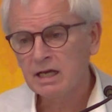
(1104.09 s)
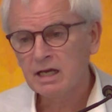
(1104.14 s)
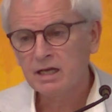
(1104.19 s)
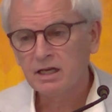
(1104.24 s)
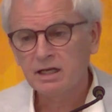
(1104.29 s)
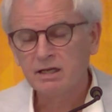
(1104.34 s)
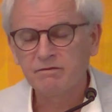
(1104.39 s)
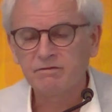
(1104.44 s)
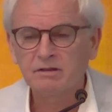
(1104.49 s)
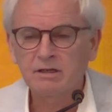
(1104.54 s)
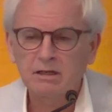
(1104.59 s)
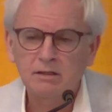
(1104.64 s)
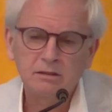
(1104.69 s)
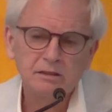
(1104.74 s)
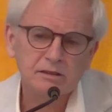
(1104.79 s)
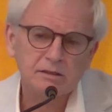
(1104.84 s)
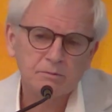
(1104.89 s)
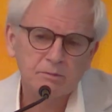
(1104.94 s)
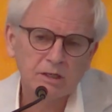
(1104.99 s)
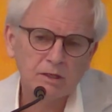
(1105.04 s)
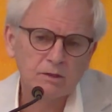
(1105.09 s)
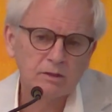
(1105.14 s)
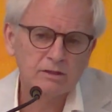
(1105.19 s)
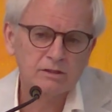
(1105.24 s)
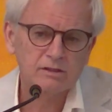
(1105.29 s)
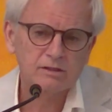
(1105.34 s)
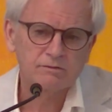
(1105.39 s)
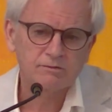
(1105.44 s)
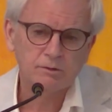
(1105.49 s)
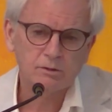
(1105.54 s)
he founded
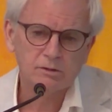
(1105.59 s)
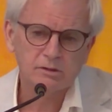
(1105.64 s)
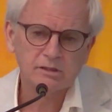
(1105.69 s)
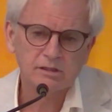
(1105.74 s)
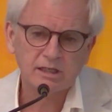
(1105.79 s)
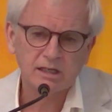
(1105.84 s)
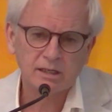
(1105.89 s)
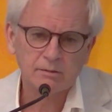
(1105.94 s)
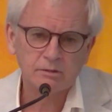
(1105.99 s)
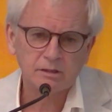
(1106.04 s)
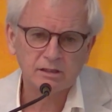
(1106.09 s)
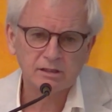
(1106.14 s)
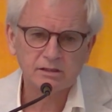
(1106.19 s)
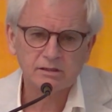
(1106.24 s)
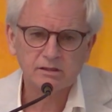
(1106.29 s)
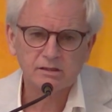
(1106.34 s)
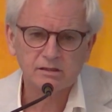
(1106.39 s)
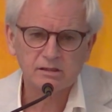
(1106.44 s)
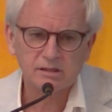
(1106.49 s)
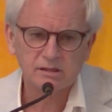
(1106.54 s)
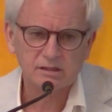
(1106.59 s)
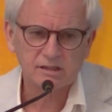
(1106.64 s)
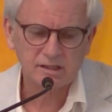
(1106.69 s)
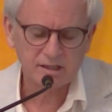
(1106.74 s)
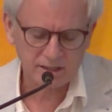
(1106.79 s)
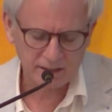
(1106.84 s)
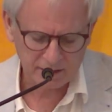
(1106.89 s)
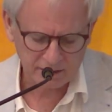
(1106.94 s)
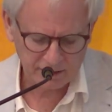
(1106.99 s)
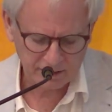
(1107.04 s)
America's first abolitionist
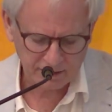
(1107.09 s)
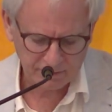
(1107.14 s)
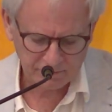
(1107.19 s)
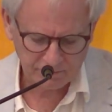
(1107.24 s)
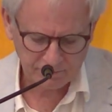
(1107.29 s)
society.